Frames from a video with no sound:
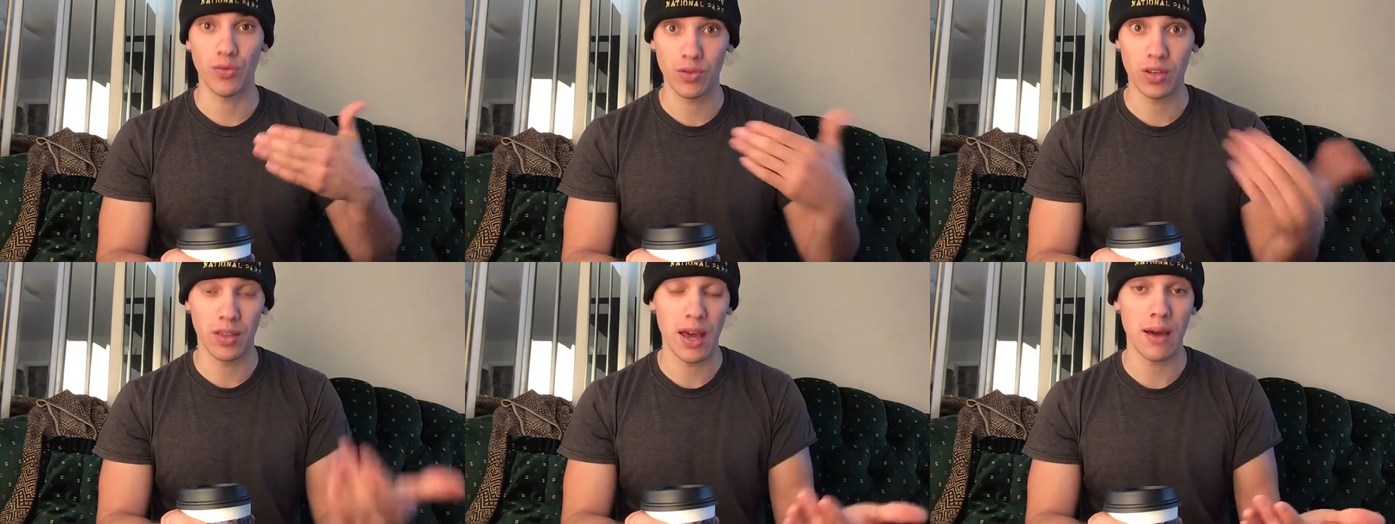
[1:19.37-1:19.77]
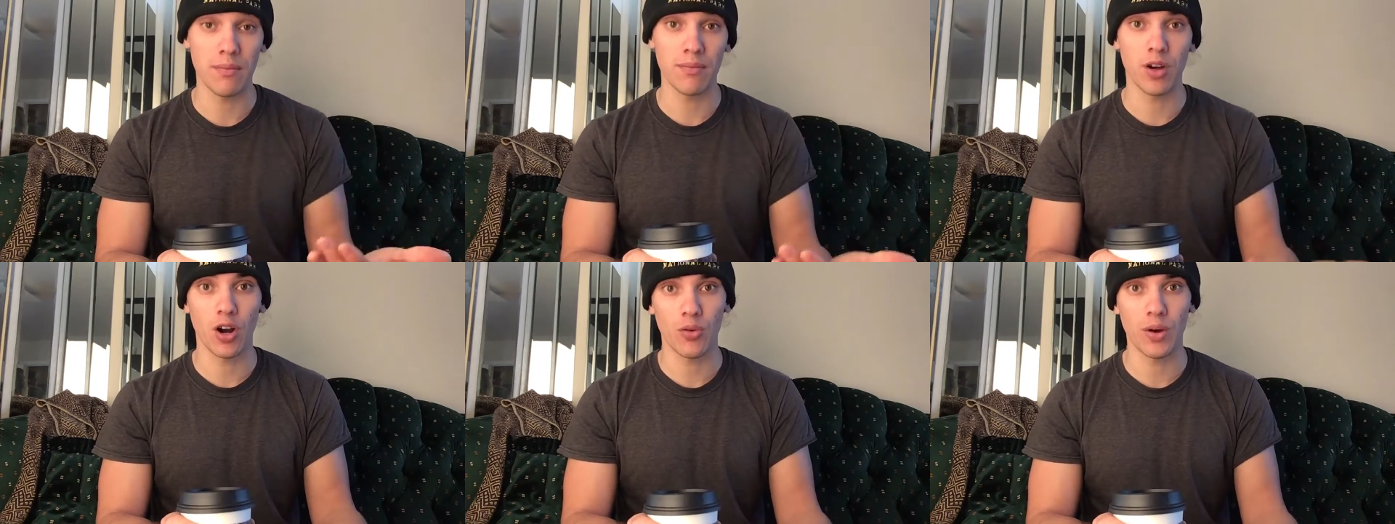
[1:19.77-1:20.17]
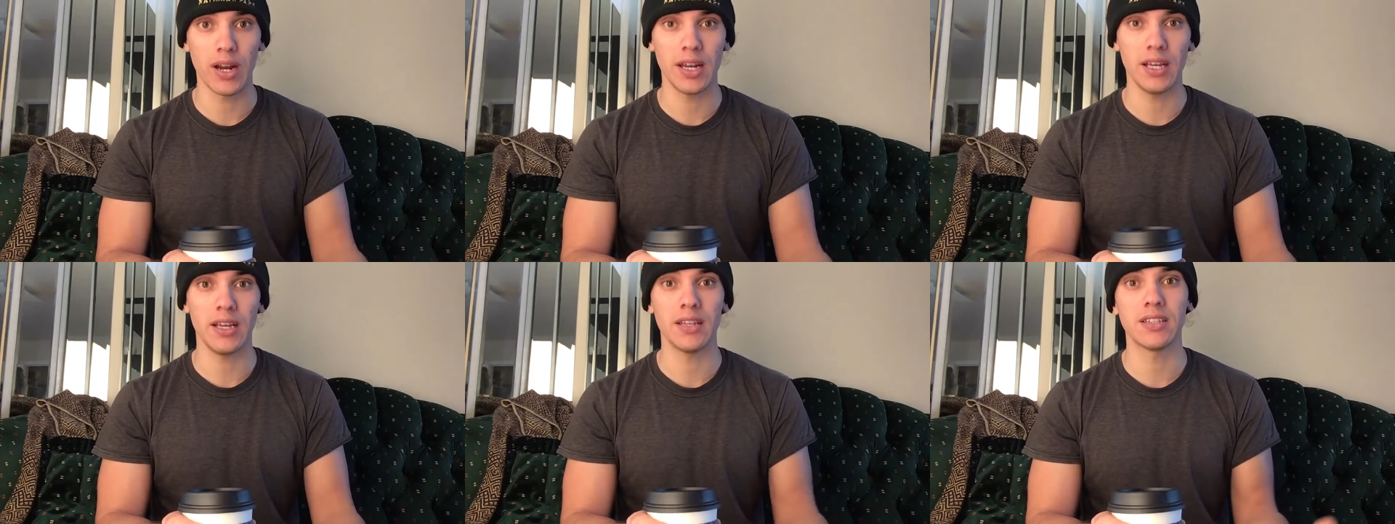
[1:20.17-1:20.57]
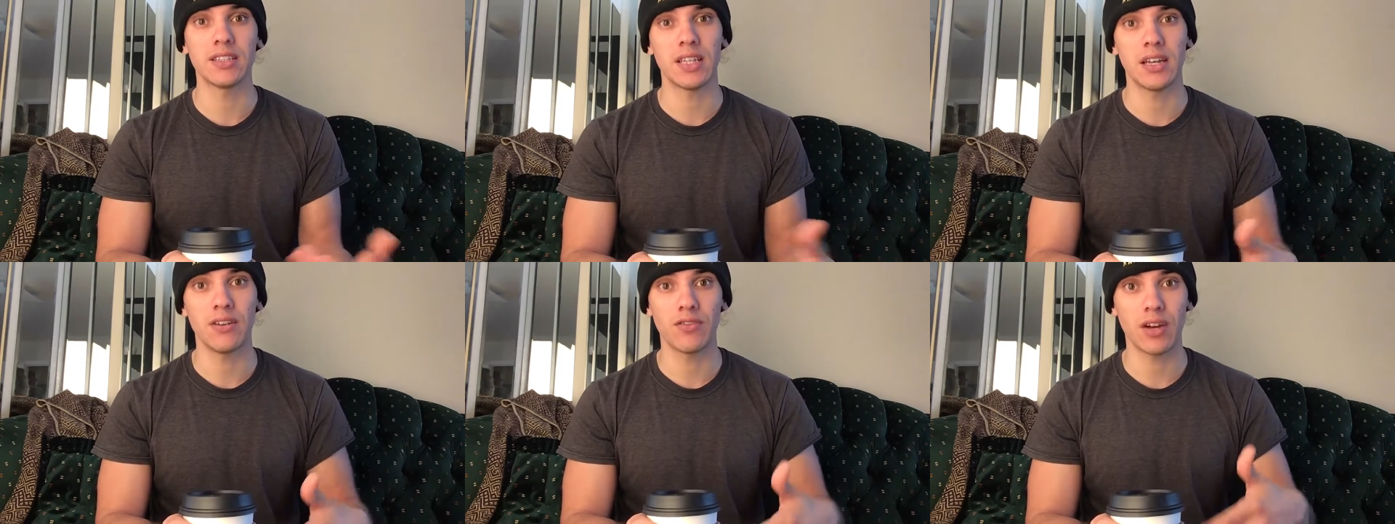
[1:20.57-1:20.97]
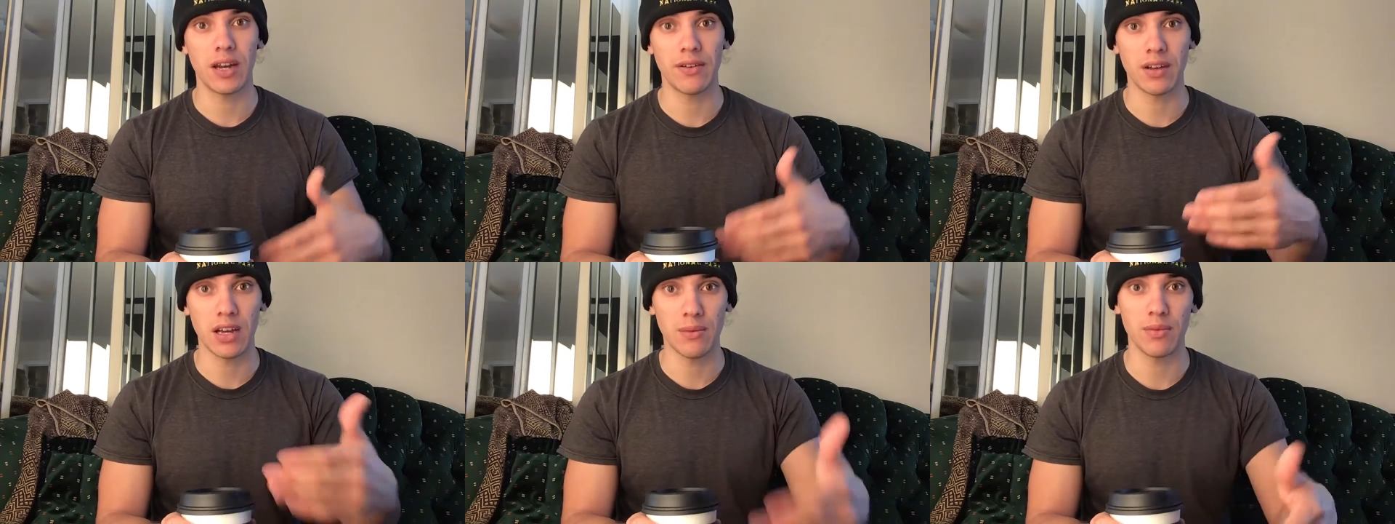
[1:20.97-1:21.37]
to them already, instead of
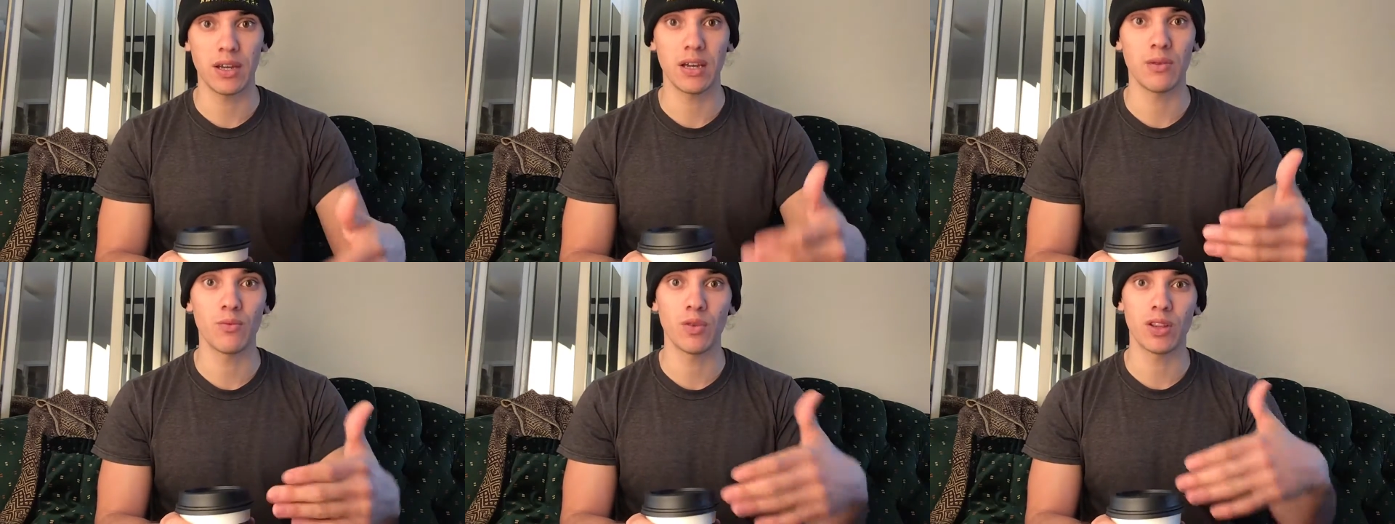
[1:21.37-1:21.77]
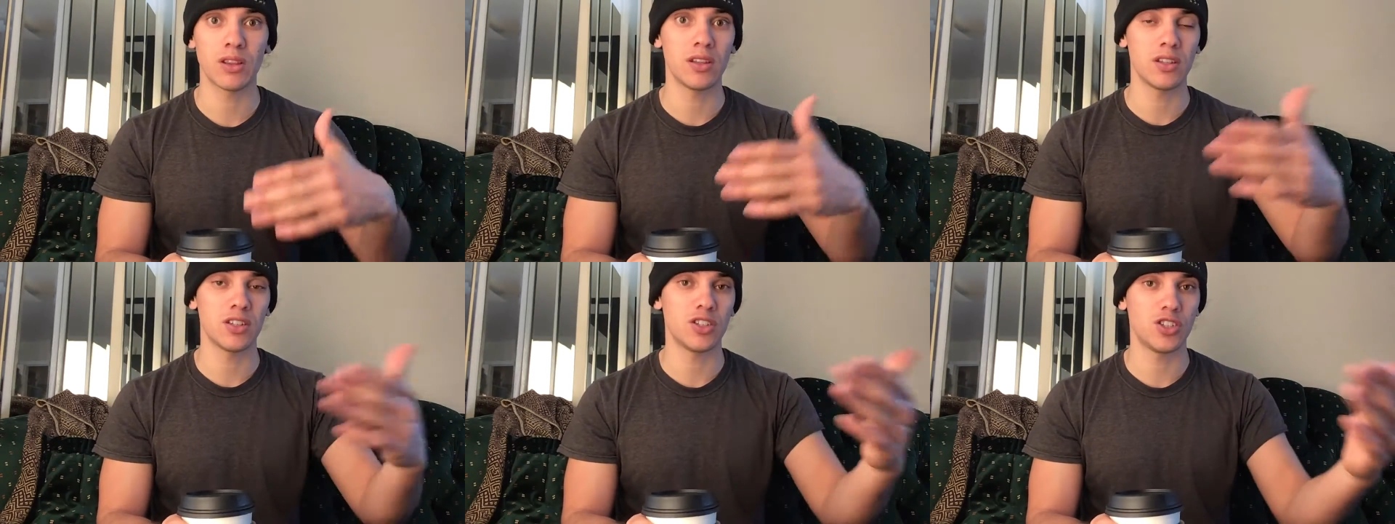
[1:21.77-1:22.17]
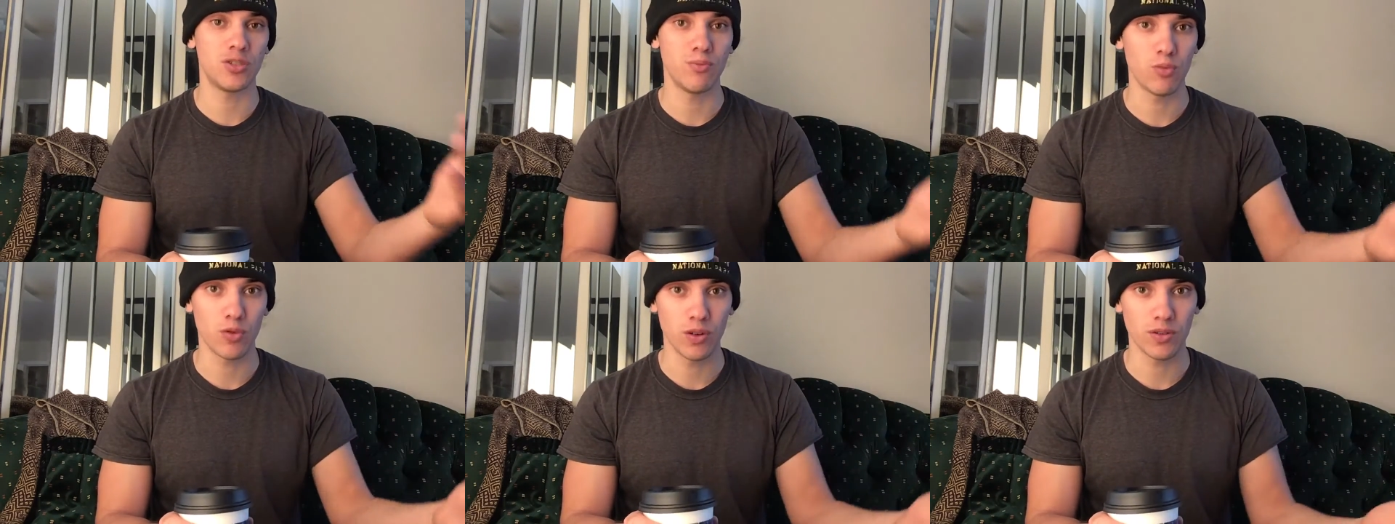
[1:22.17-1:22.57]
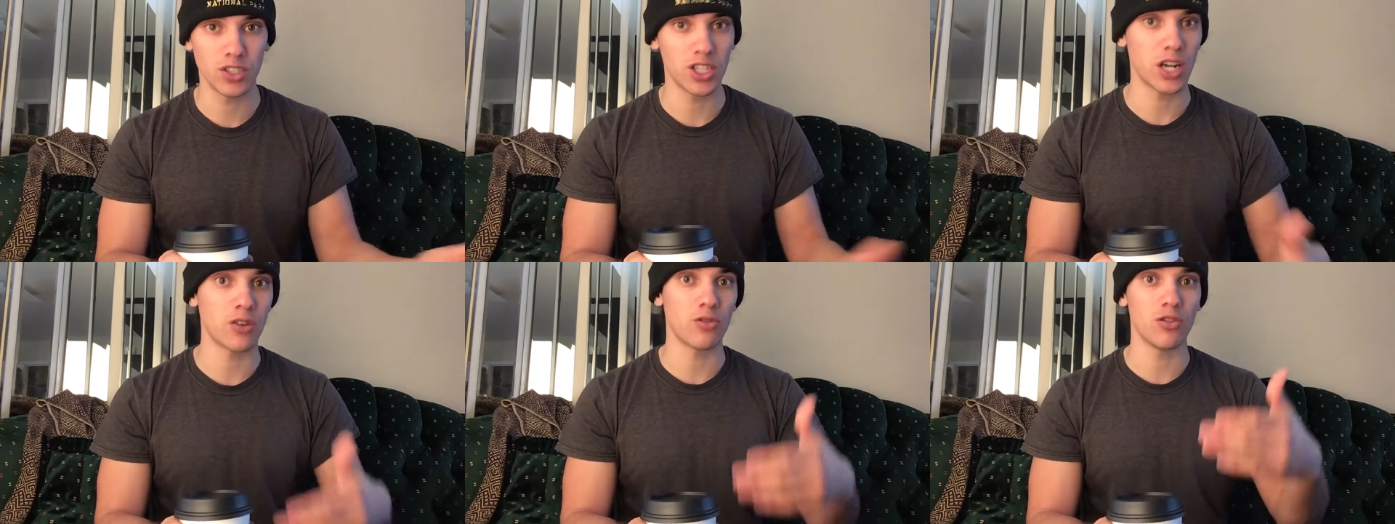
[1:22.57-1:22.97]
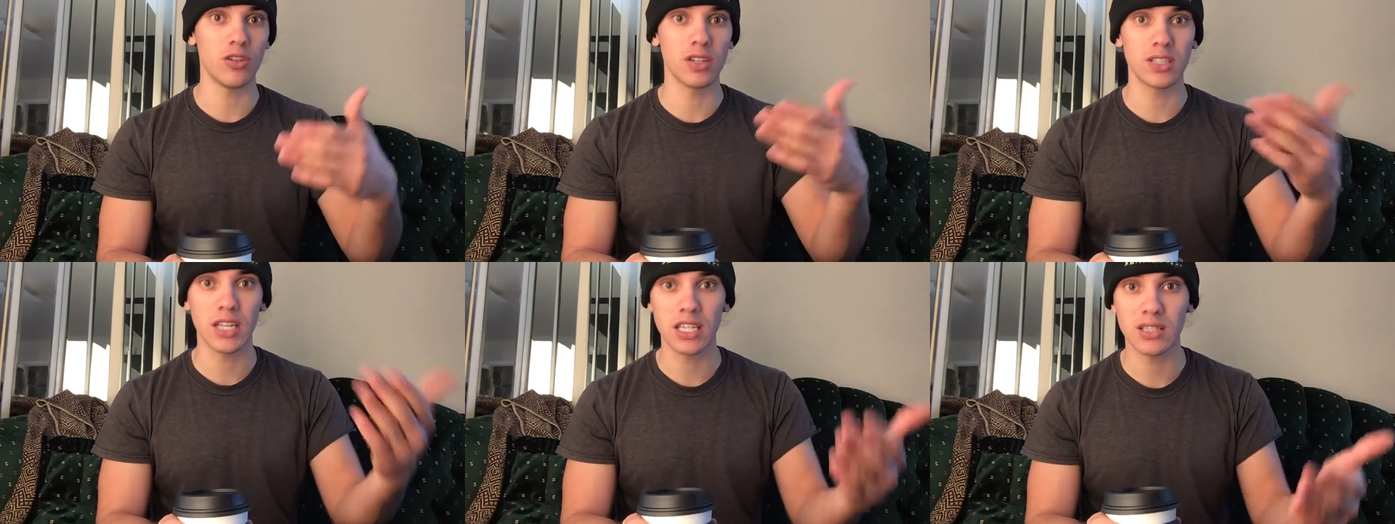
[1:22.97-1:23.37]
kind of coming in with this more
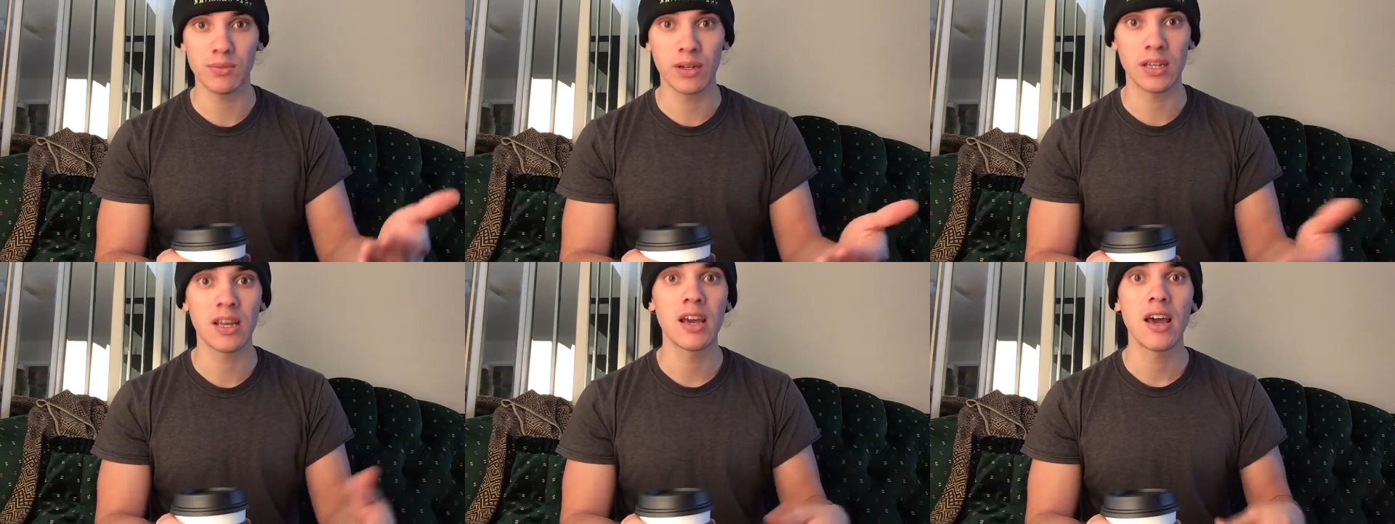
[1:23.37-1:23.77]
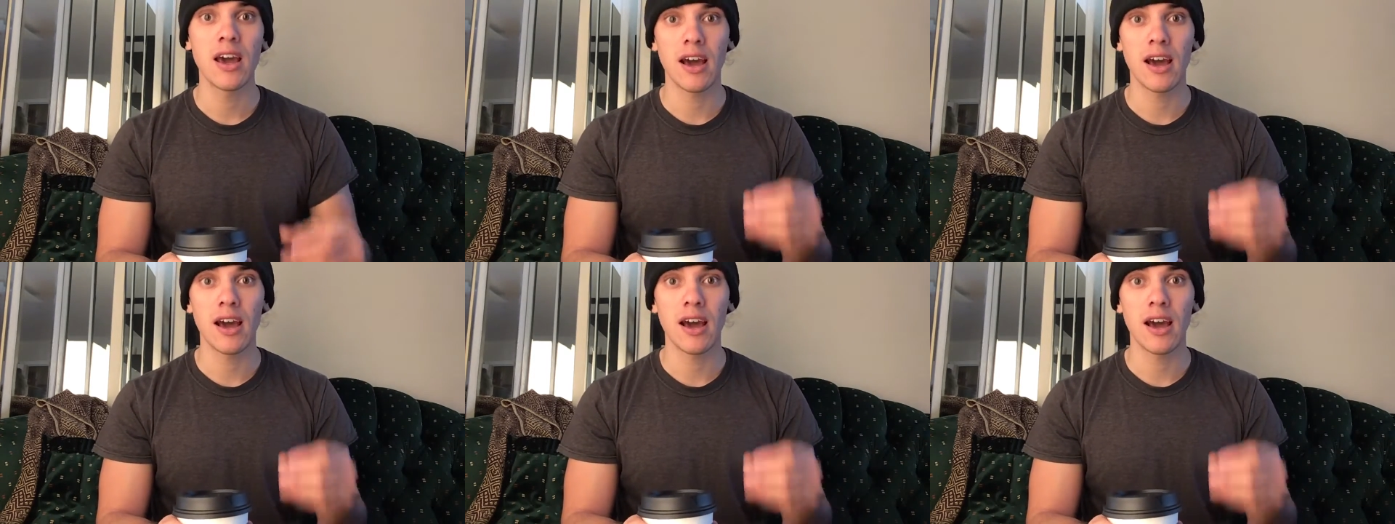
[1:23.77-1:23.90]
general assessment.